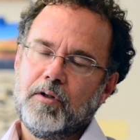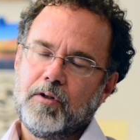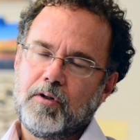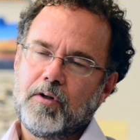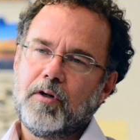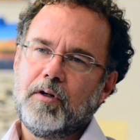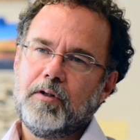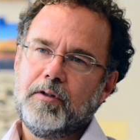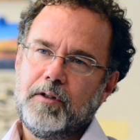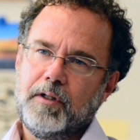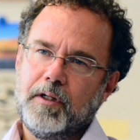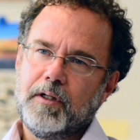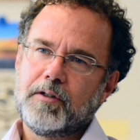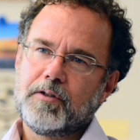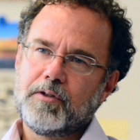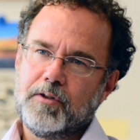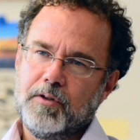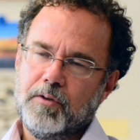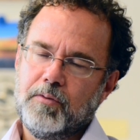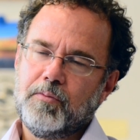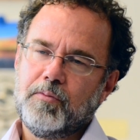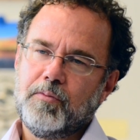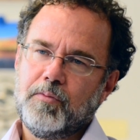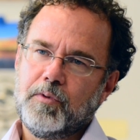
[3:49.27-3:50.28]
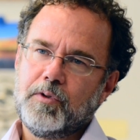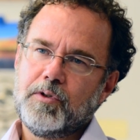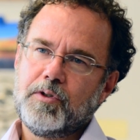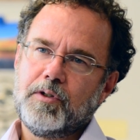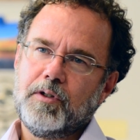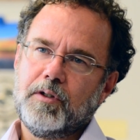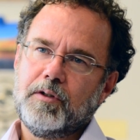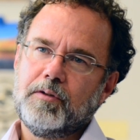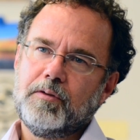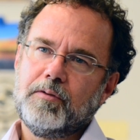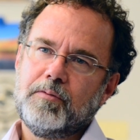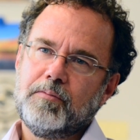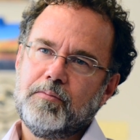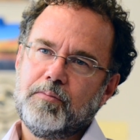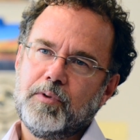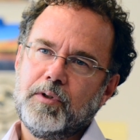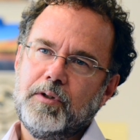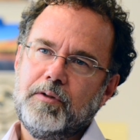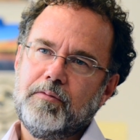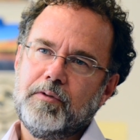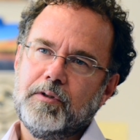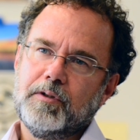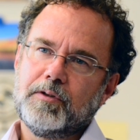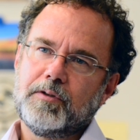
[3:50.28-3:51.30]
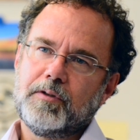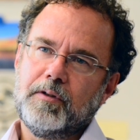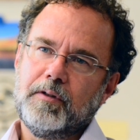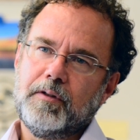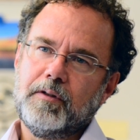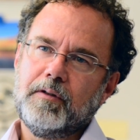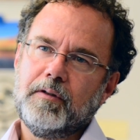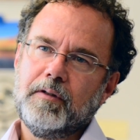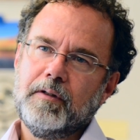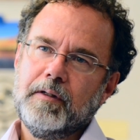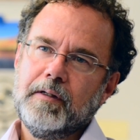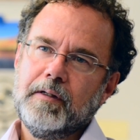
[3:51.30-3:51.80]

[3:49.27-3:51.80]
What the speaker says: context than was done previously.